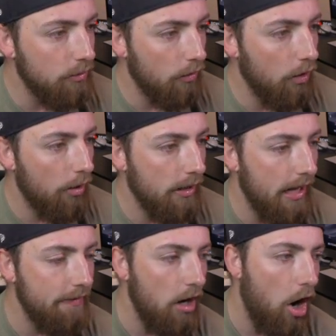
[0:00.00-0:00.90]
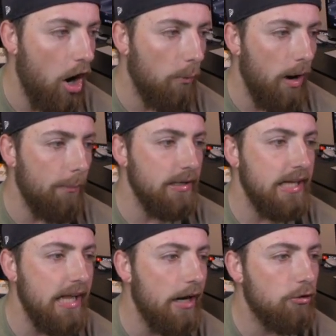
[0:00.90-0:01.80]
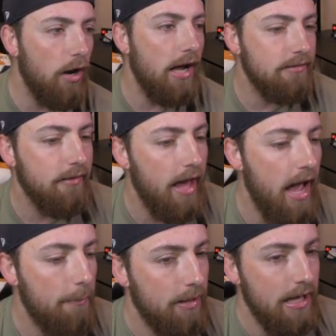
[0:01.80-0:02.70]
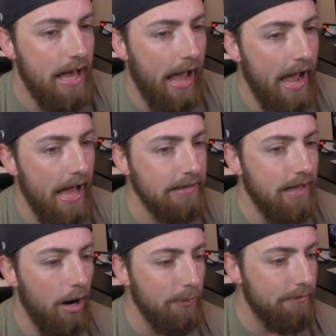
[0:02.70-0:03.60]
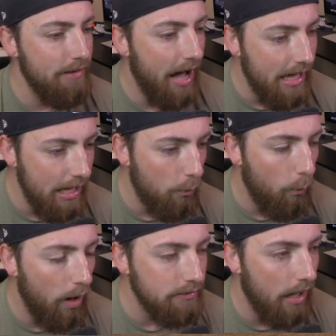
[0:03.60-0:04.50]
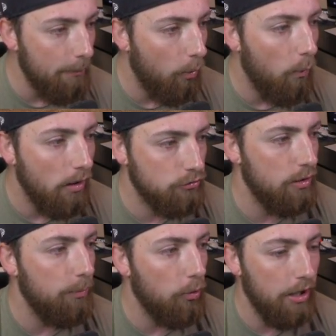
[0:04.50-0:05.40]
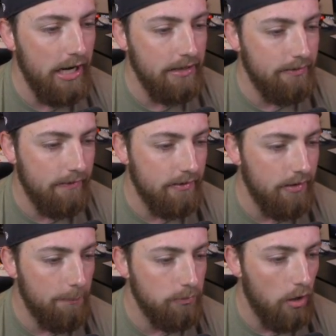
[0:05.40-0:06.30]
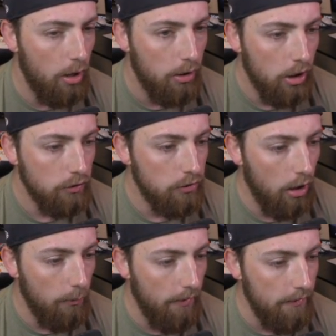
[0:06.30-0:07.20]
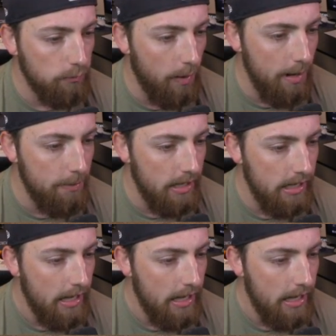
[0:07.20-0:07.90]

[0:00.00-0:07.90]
aren't loaded, and they are. Well, we needed a grand slam, and we have not hit 1 double, 1 triple, or anything this episode. So this might be